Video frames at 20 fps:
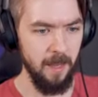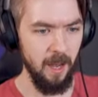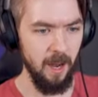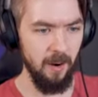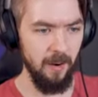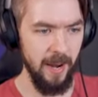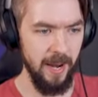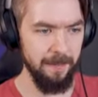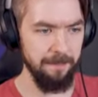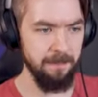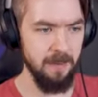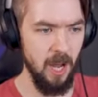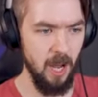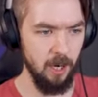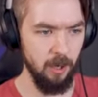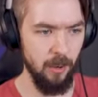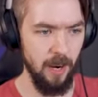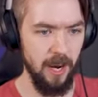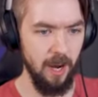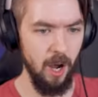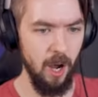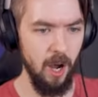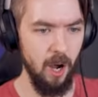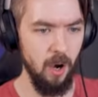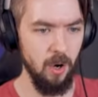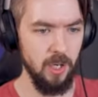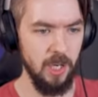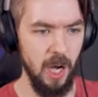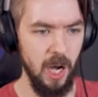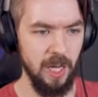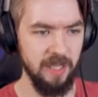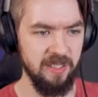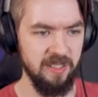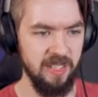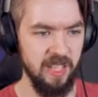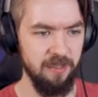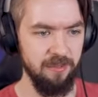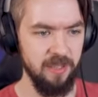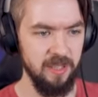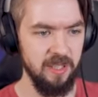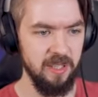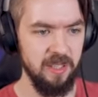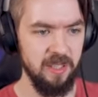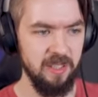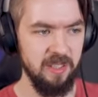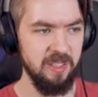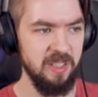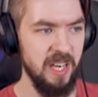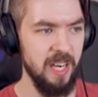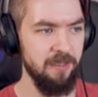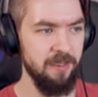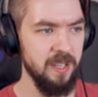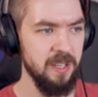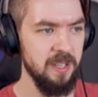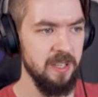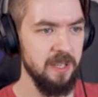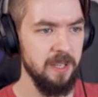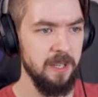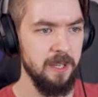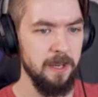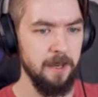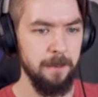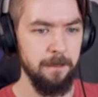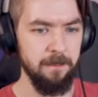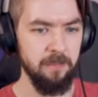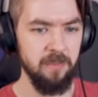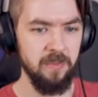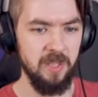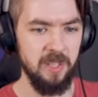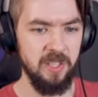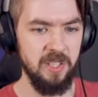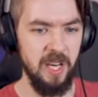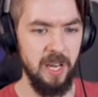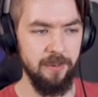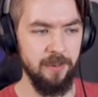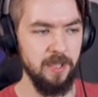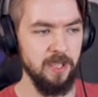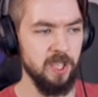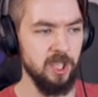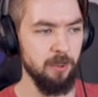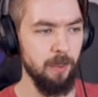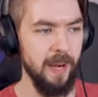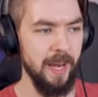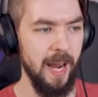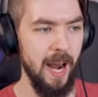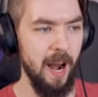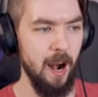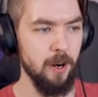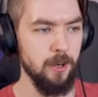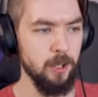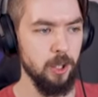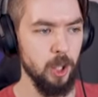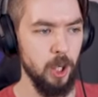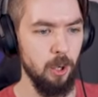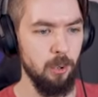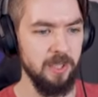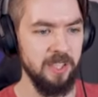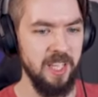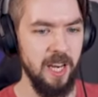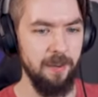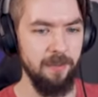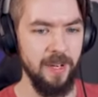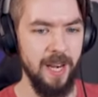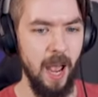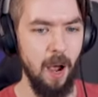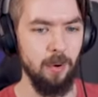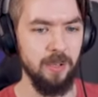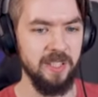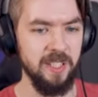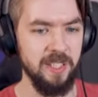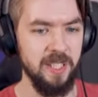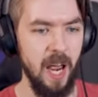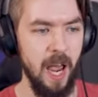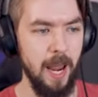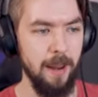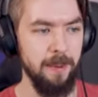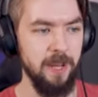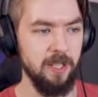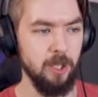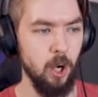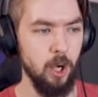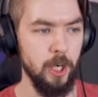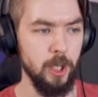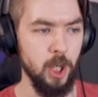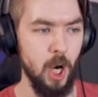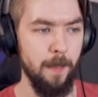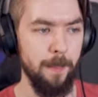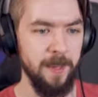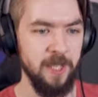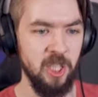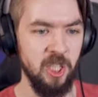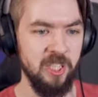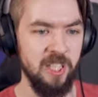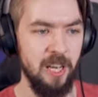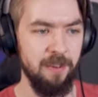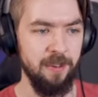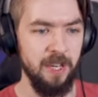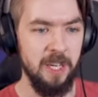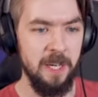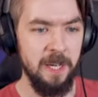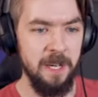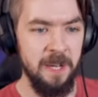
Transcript: All right, not quite. Oh, God, Steven. Steven. Steven, swing hard and true. Steven, now is the time. He's going to jump at you, Steven.